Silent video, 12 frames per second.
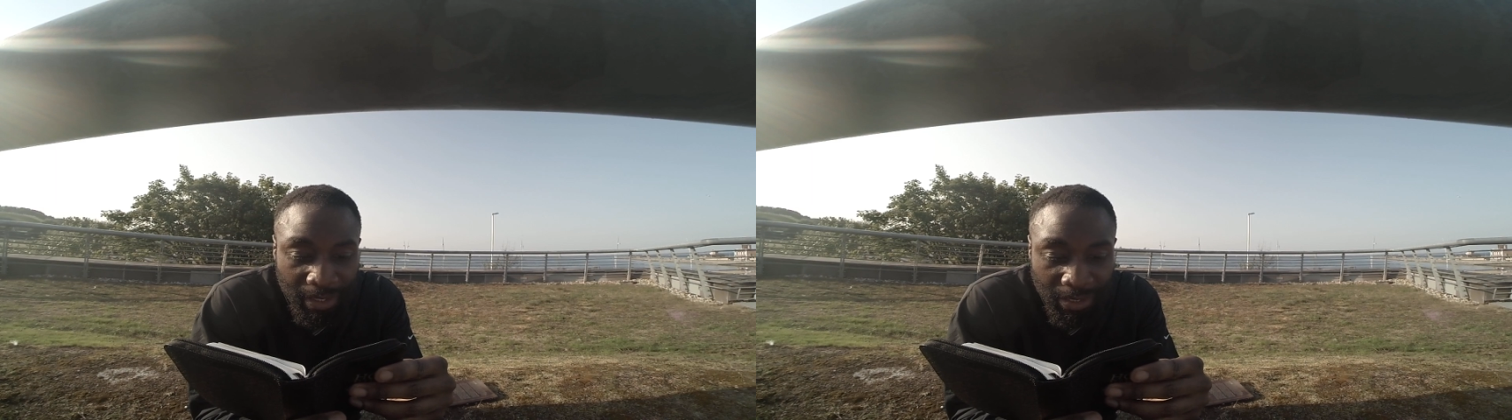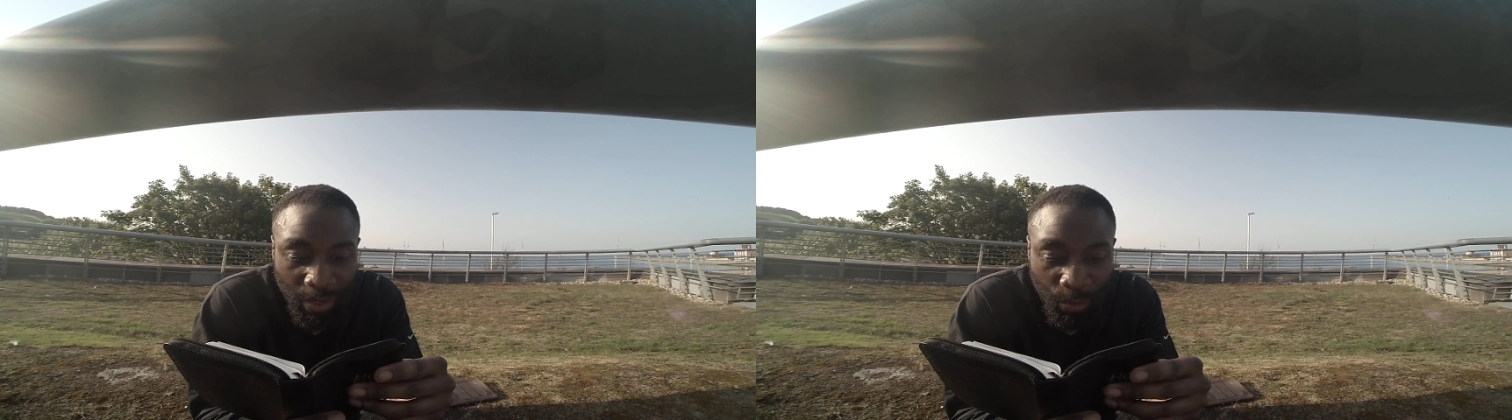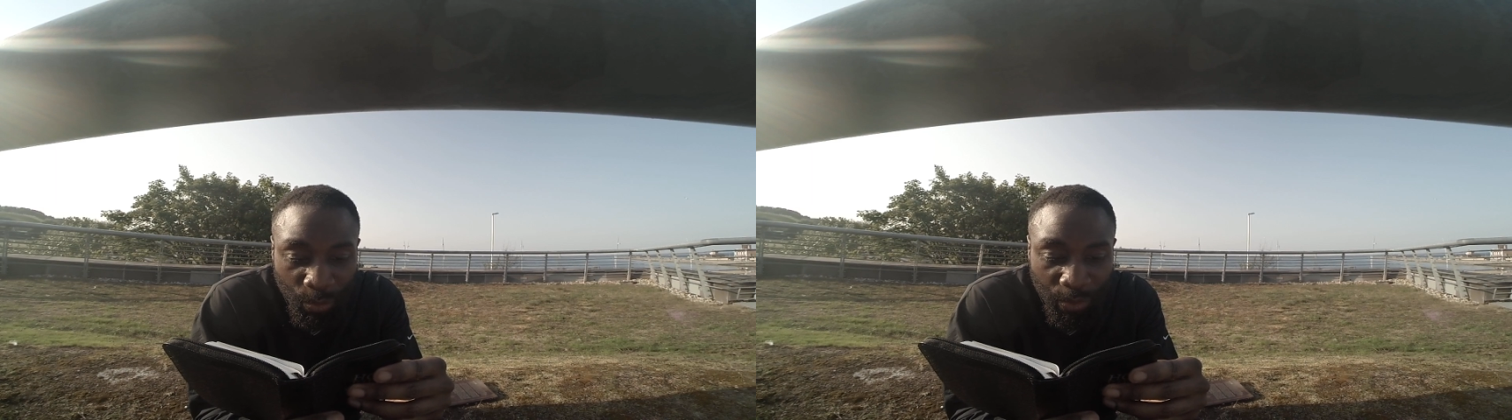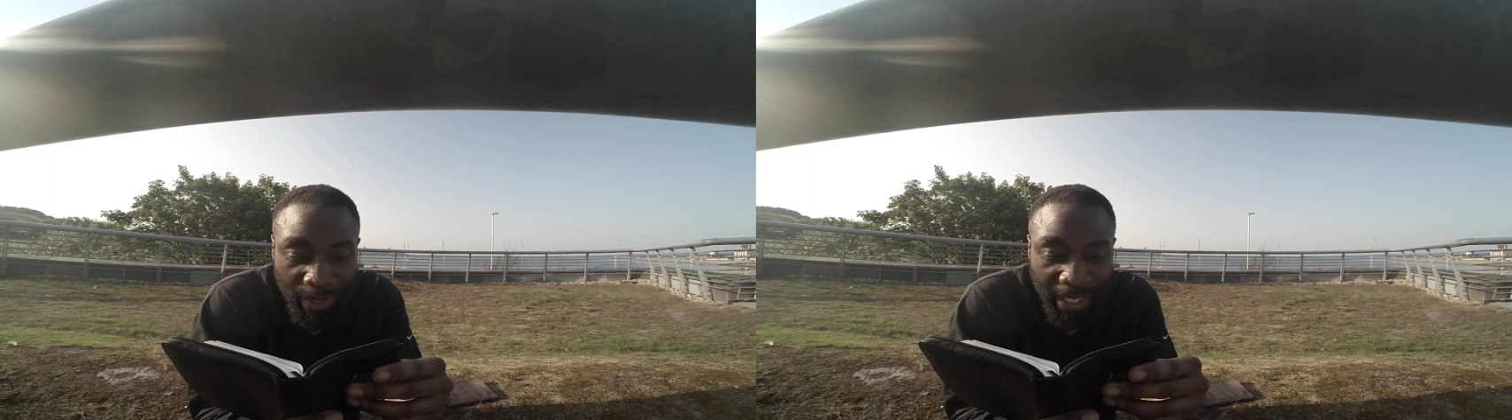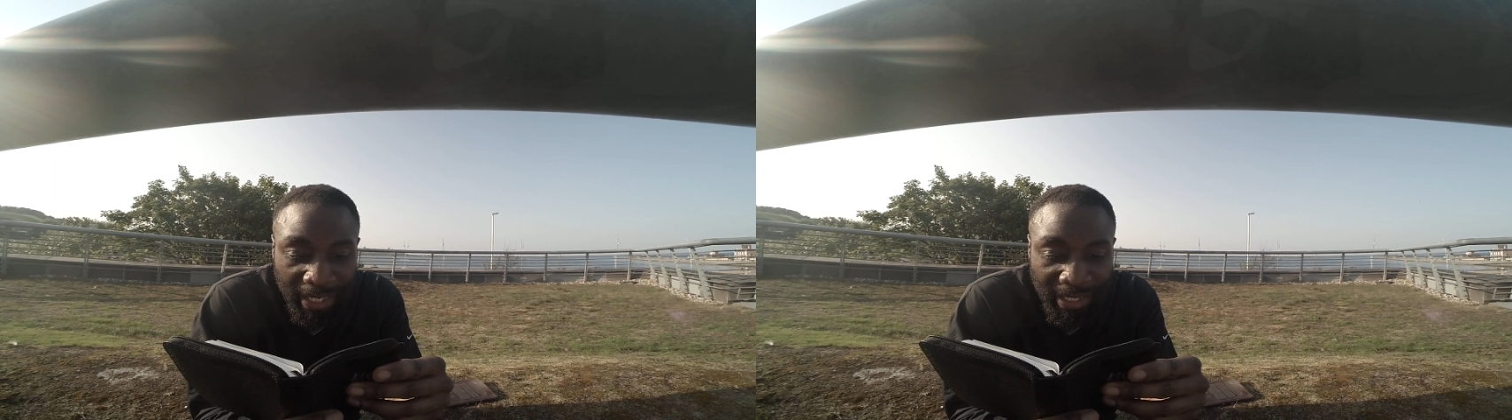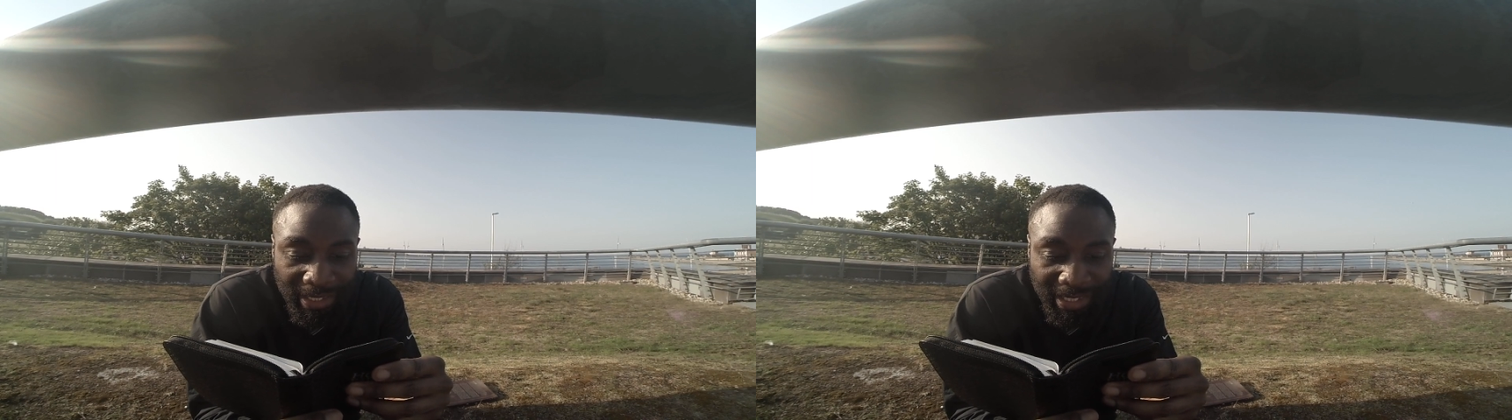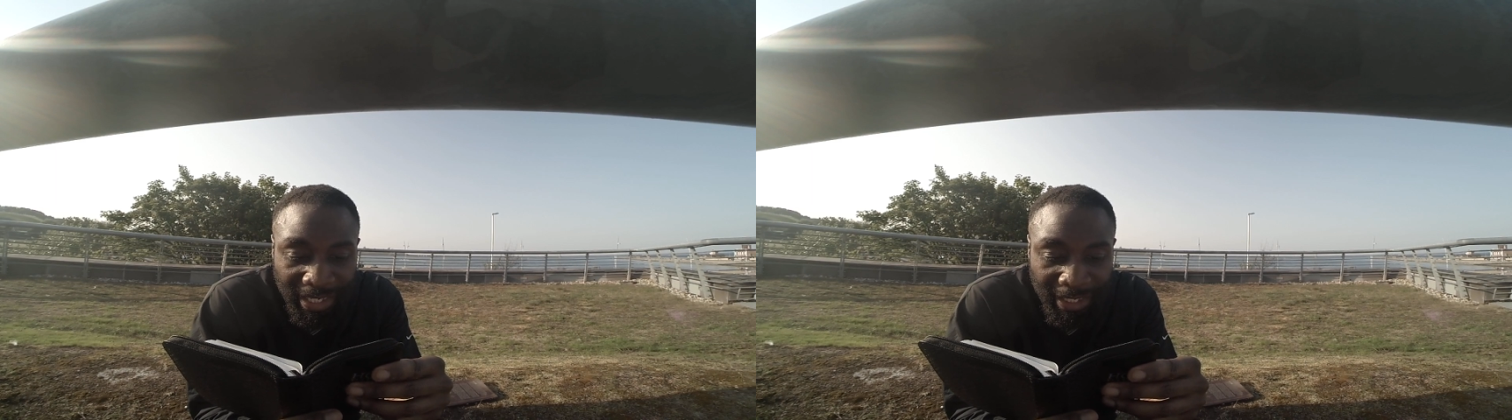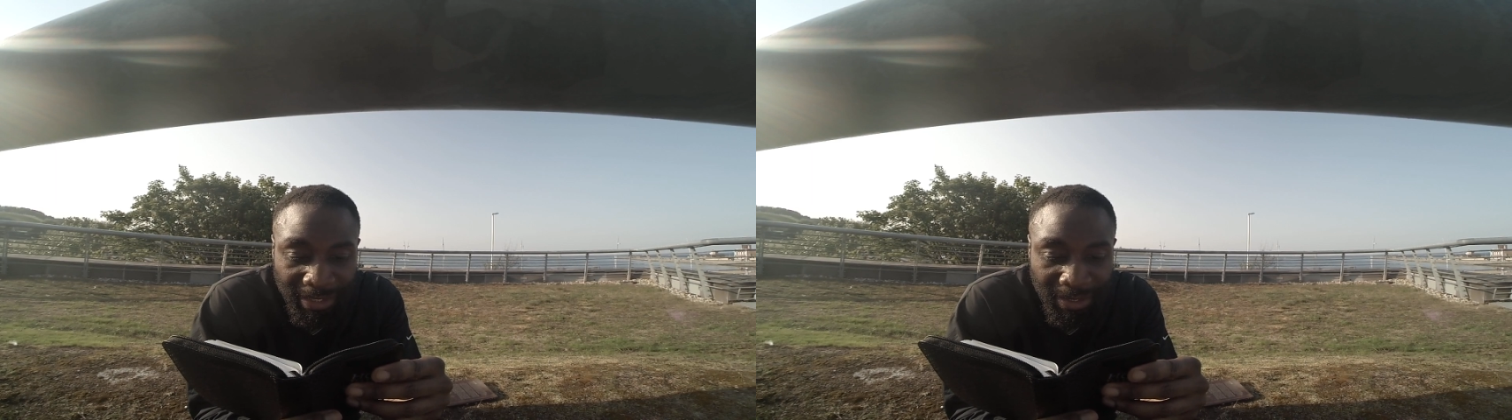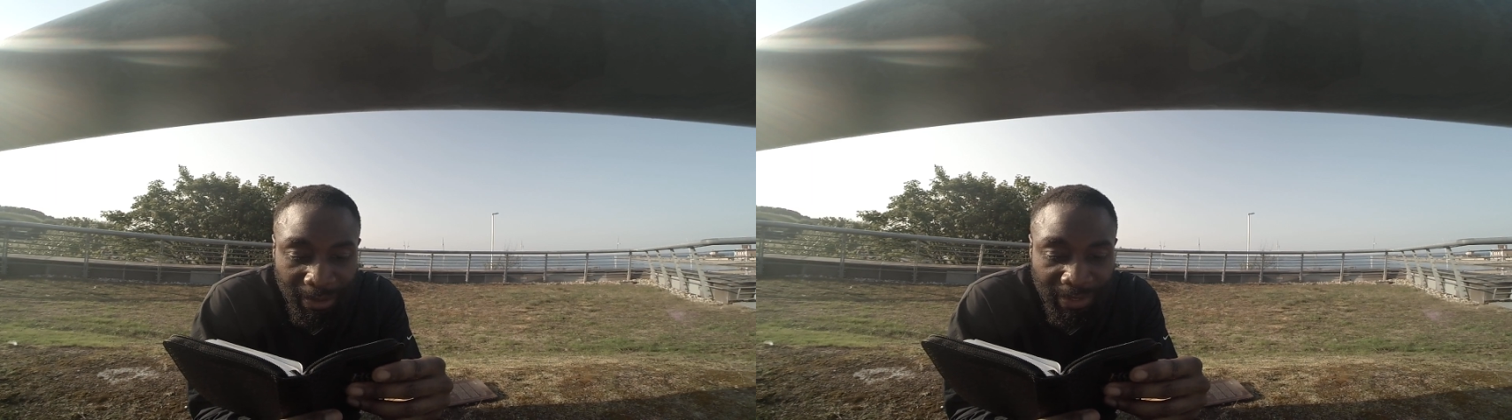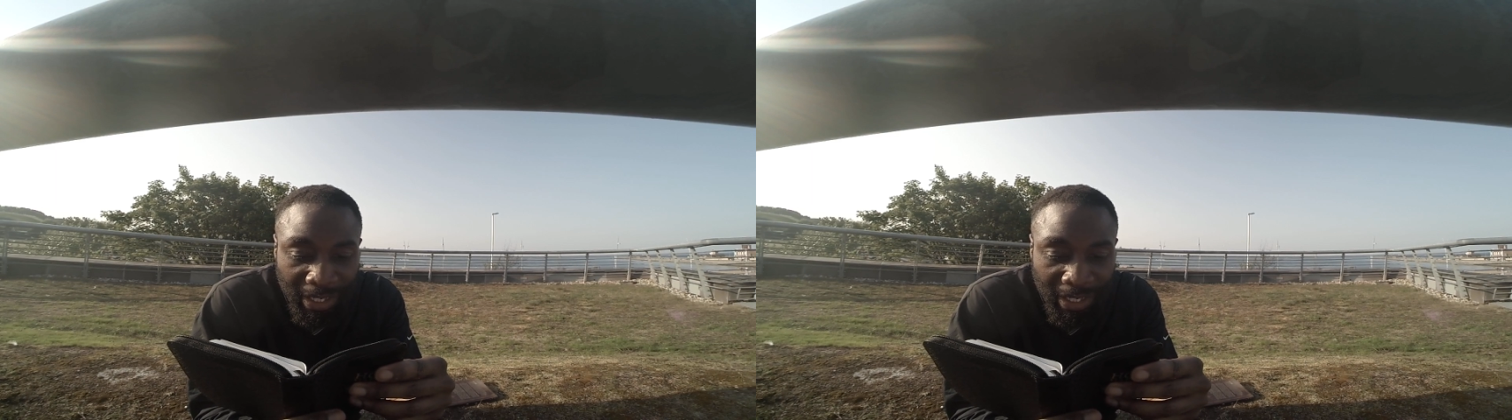to walk in the sins of